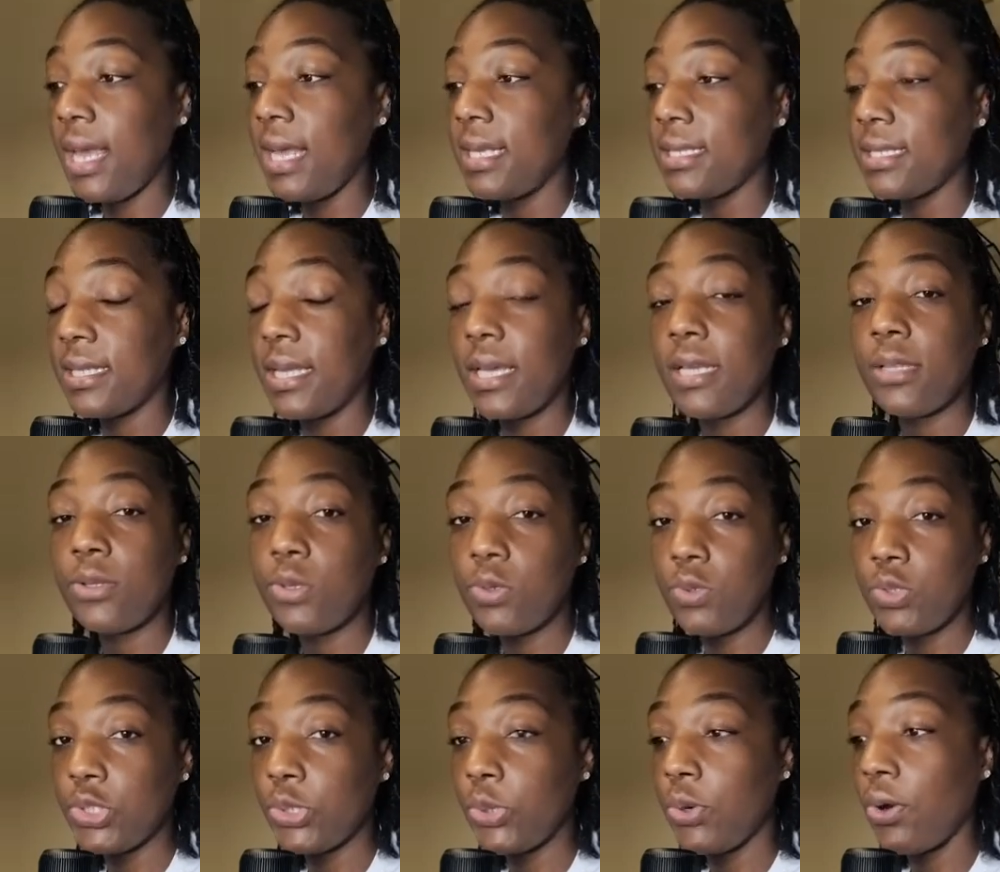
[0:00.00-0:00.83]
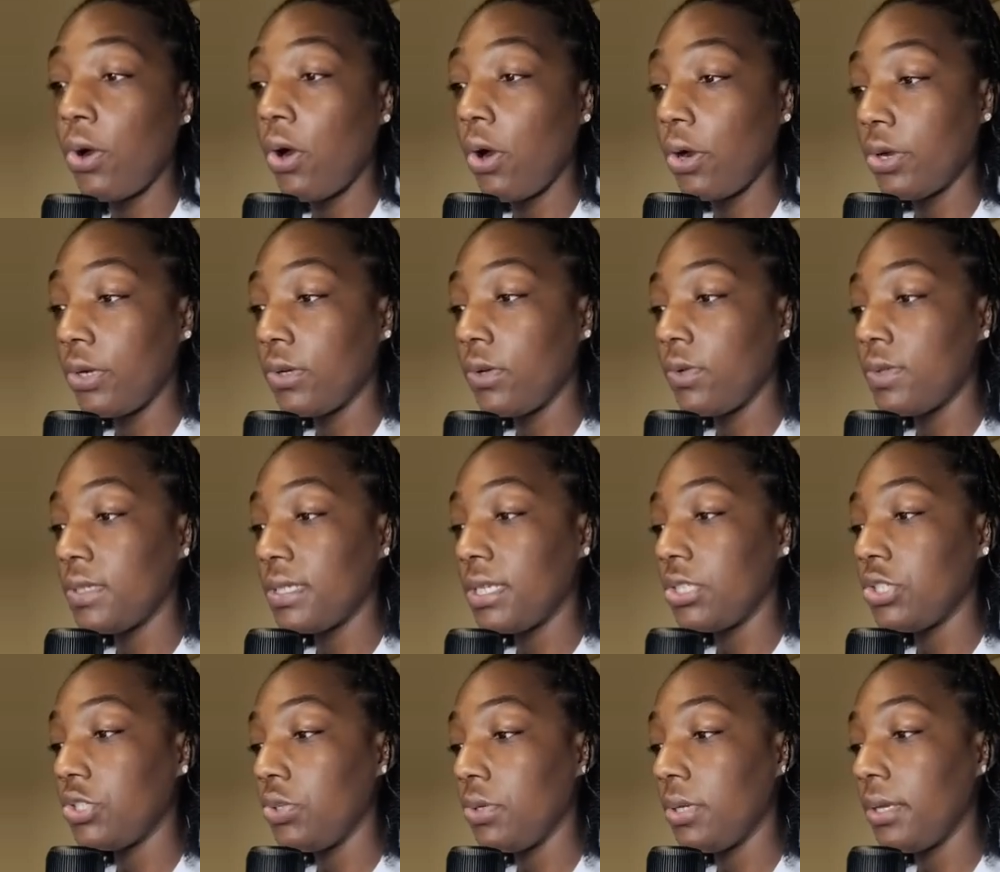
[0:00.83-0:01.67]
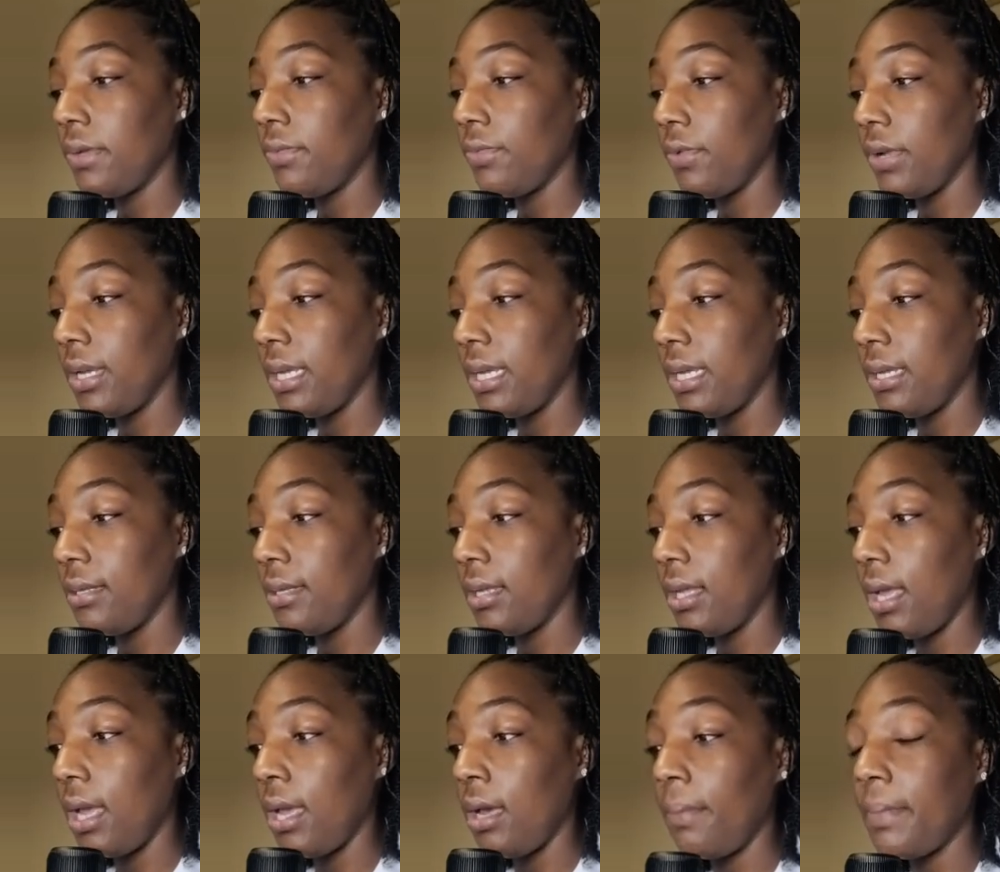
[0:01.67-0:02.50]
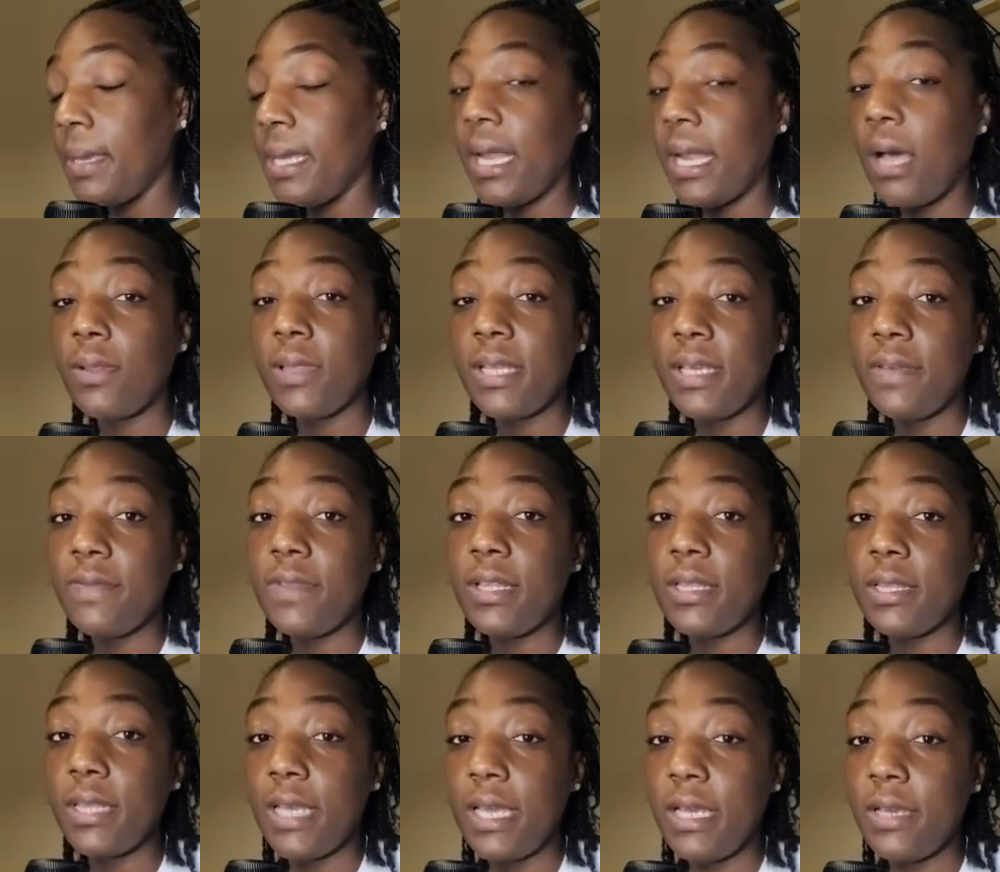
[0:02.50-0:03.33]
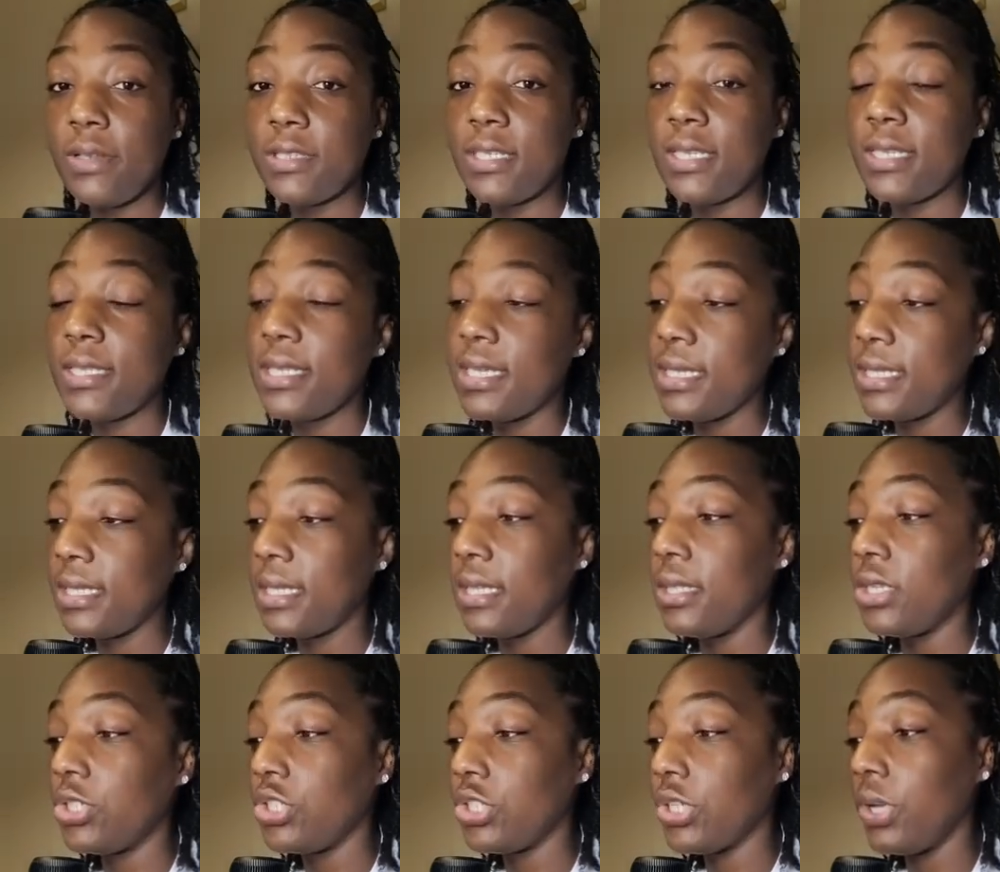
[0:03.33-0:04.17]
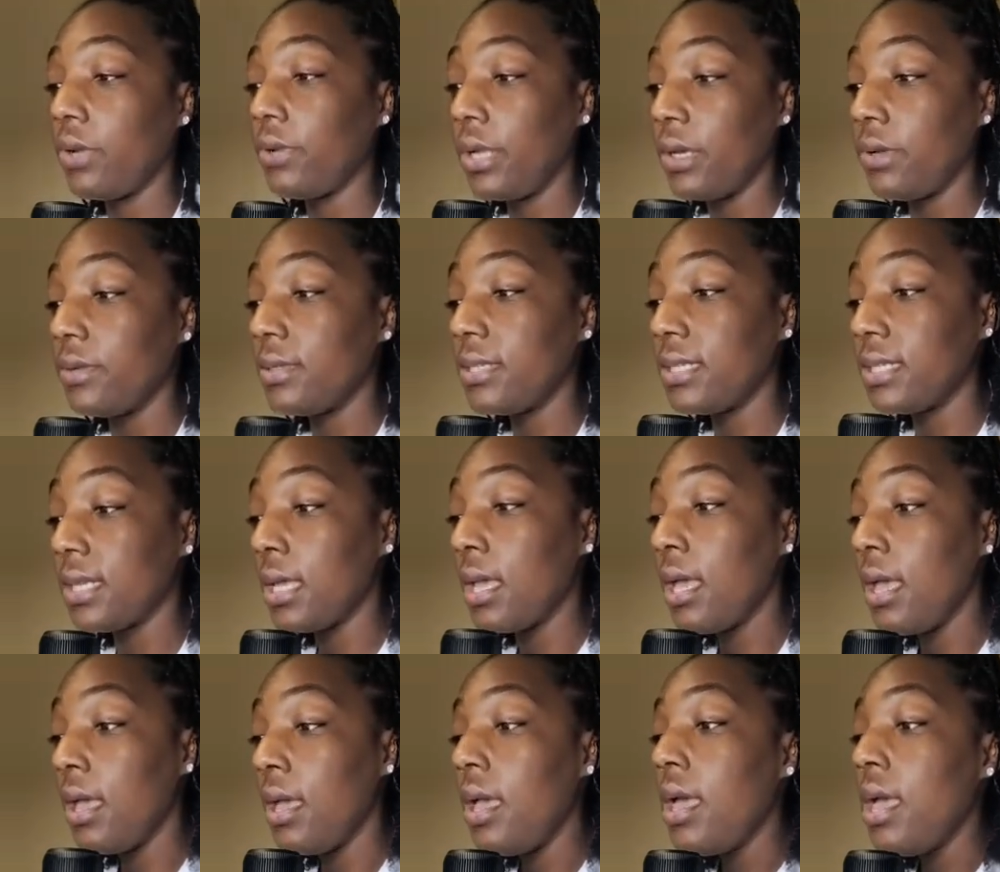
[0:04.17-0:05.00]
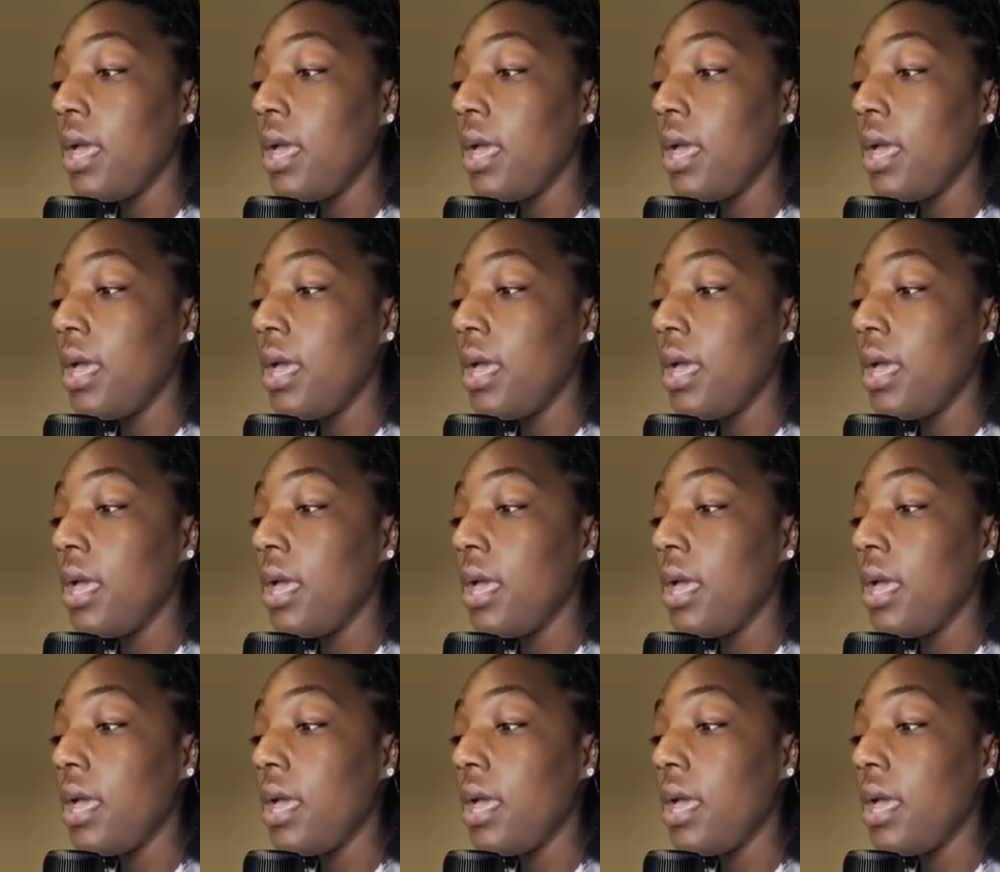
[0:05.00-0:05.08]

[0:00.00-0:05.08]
It has like little short articles that you can read, and I'll leave the link to this in the show notes.